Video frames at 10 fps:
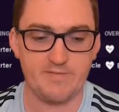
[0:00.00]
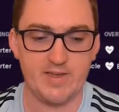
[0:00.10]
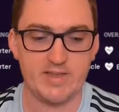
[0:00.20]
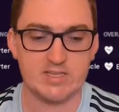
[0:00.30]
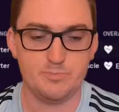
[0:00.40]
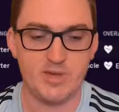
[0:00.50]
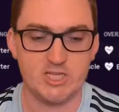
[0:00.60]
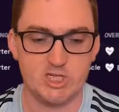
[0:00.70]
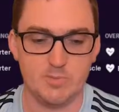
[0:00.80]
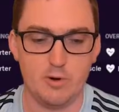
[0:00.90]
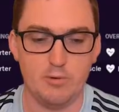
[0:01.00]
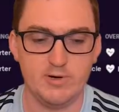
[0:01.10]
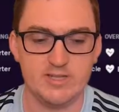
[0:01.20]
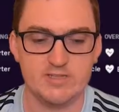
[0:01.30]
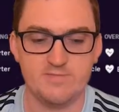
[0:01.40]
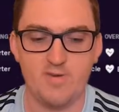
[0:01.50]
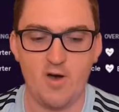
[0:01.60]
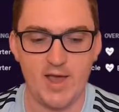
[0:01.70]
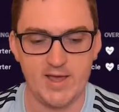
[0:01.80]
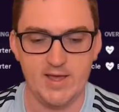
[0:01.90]
Felix Metra pulled his
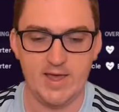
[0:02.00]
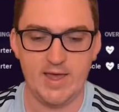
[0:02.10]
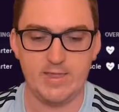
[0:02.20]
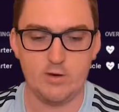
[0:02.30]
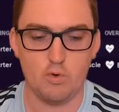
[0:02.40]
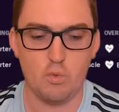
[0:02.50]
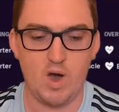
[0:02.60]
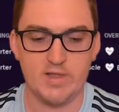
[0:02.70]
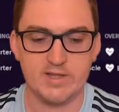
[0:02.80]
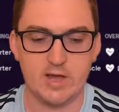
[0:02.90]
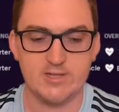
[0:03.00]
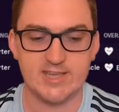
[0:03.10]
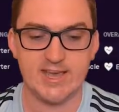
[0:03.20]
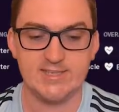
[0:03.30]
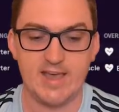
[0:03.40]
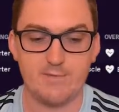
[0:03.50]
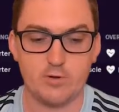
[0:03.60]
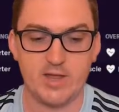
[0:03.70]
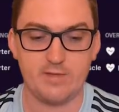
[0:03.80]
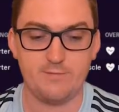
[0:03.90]
thigh a little while ago, so he's out
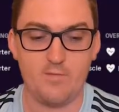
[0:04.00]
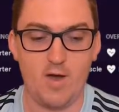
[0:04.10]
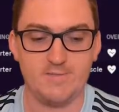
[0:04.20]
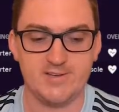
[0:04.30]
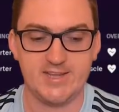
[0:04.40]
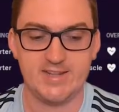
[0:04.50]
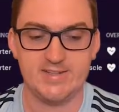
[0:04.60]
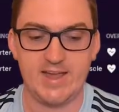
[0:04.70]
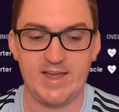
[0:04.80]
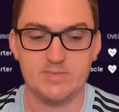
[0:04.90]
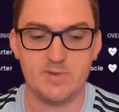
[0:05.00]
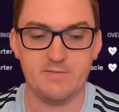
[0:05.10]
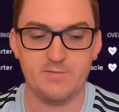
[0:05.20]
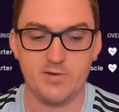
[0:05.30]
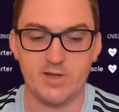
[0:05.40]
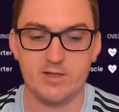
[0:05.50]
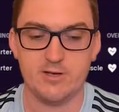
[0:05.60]
for another 5 to 10 days, but very